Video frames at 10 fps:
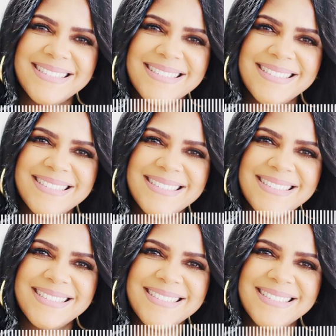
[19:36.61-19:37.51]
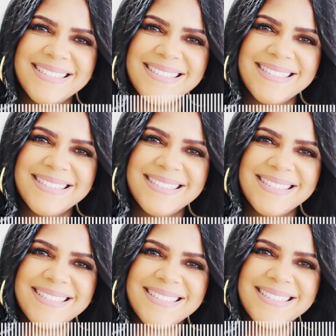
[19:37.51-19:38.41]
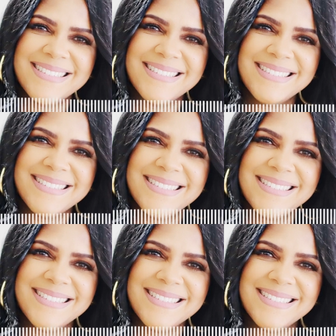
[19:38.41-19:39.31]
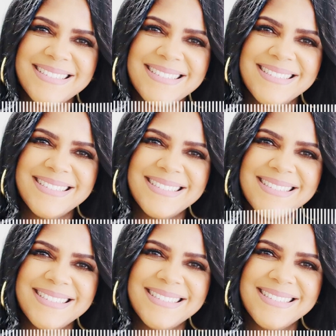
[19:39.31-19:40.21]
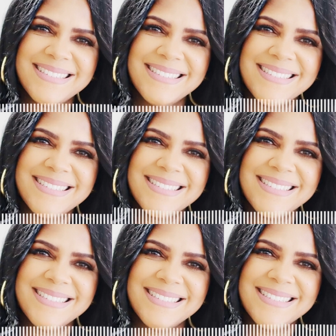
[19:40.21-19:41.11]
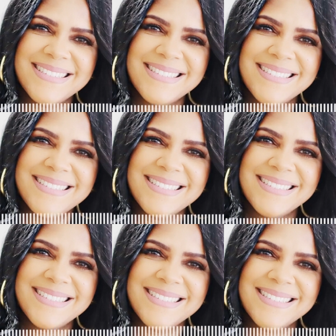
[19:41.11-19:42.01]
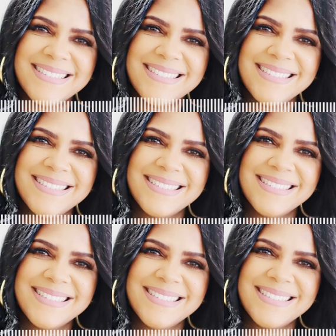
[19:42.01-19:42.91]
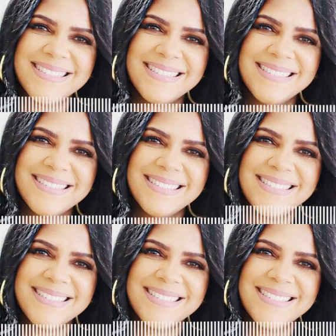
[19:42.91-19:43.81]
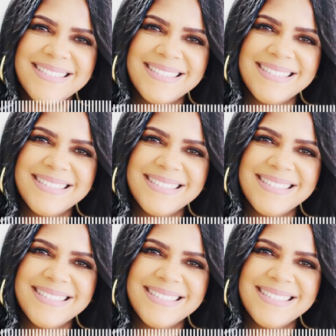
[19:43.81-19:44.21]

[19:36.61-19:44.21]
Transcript: I don't make enough money, but that's always the side of it that that people talk about because you know people living paycheck to paycheck